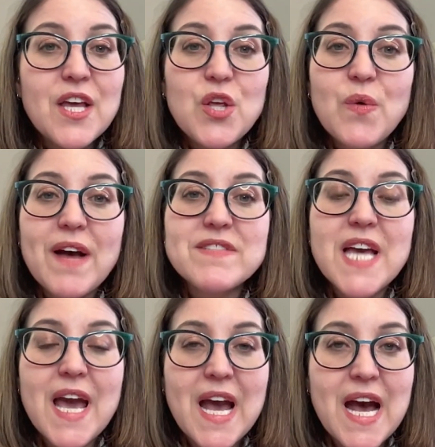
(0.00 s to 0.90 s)
you have to
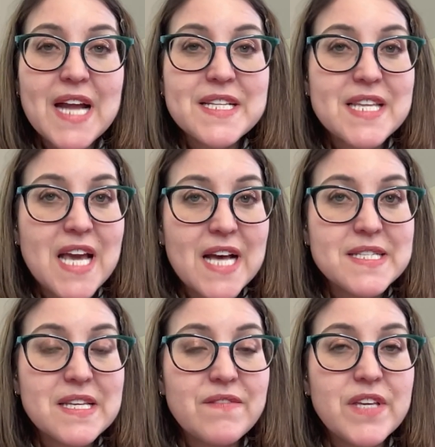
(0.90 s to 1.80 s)
add the
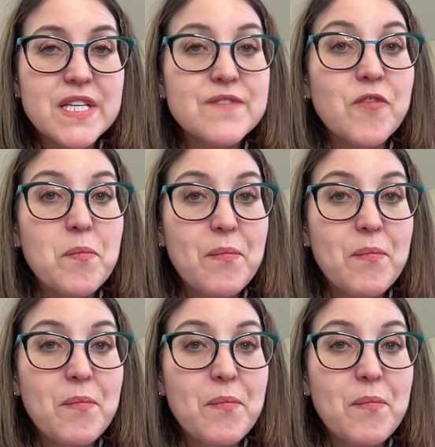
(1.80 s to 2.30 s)
SEVs from